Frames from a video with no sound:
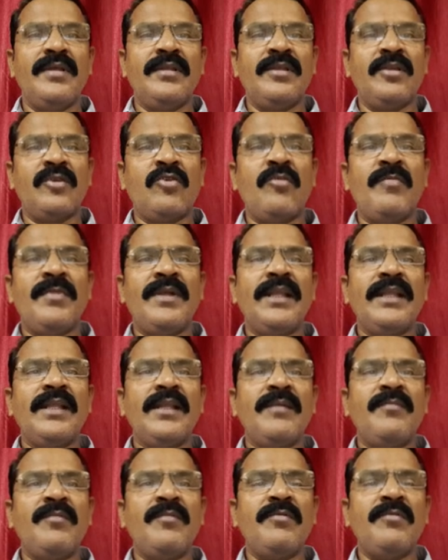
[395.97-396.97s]
The chromatic
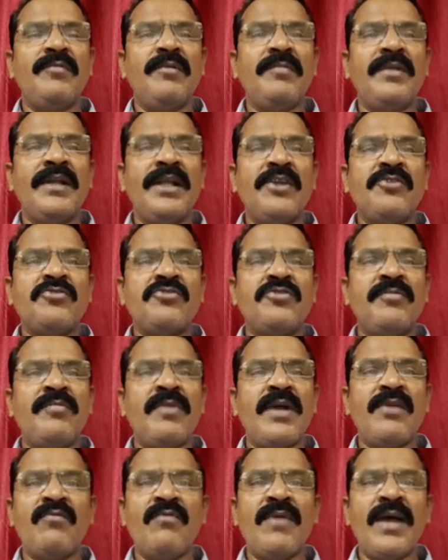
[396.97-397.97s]
number will be reduced
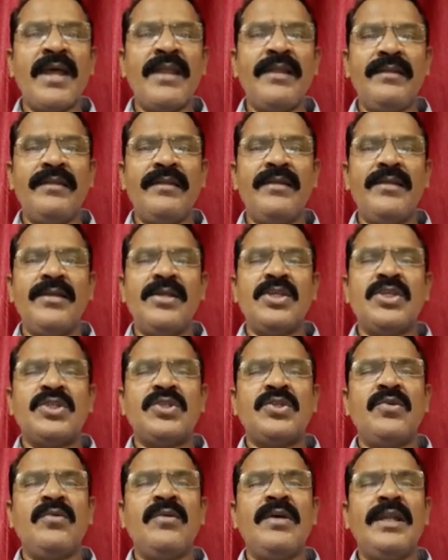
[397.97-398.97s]
by 1.
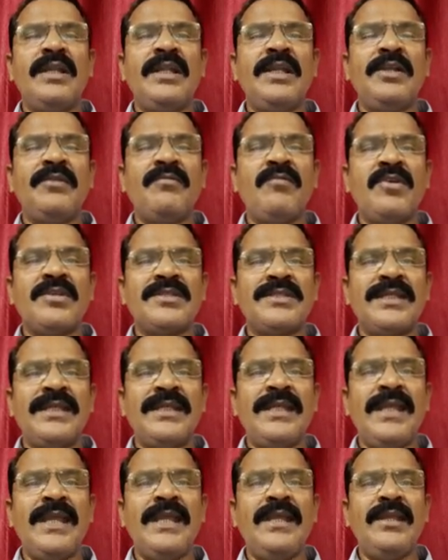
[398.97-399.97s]
So earlier it was
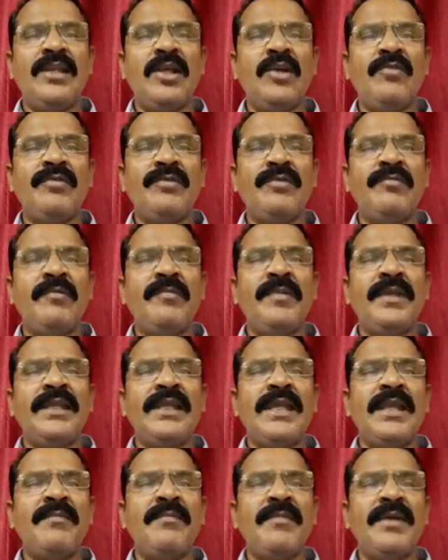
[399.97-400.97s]
K, now it will be
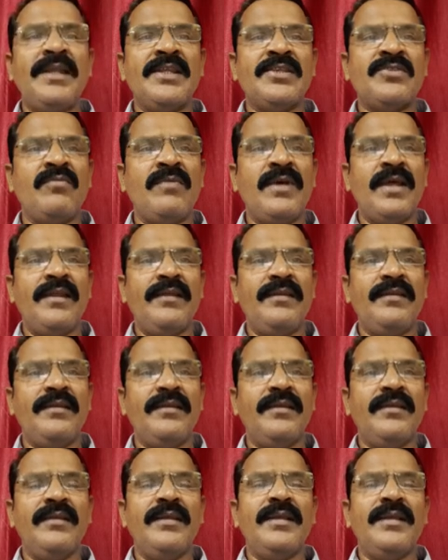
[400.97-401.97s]
K minus 1.
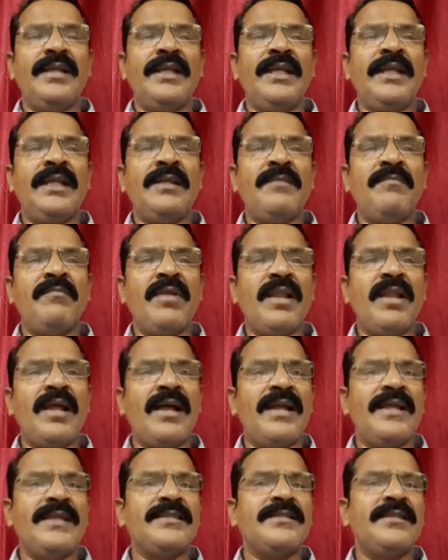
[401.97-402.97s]
It
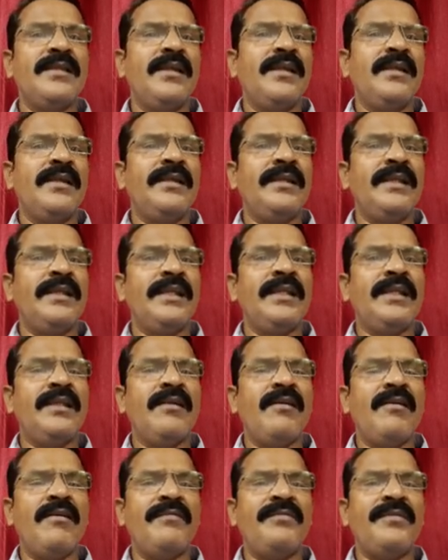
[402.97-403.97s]
implies degree
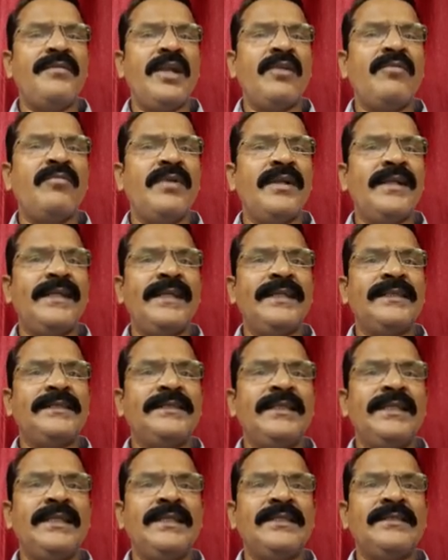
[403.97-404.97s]
of that
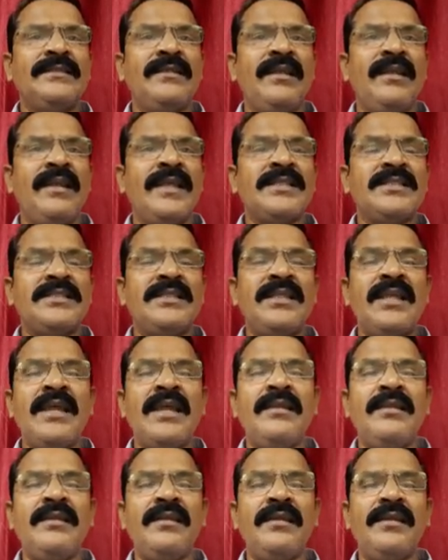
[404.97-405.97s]
vertex is less
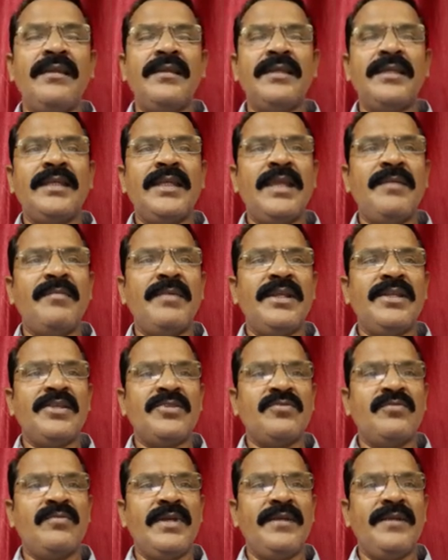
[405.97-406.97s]
than K
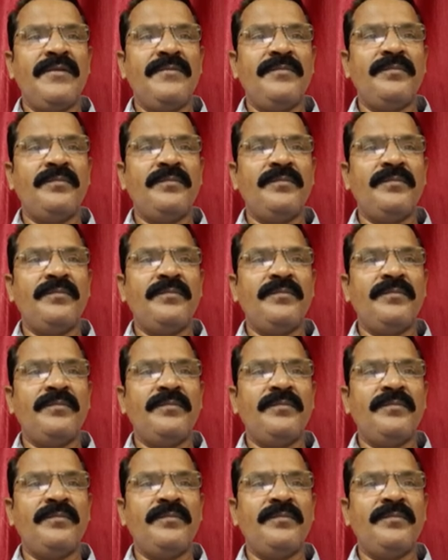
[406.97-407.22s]
minus 1.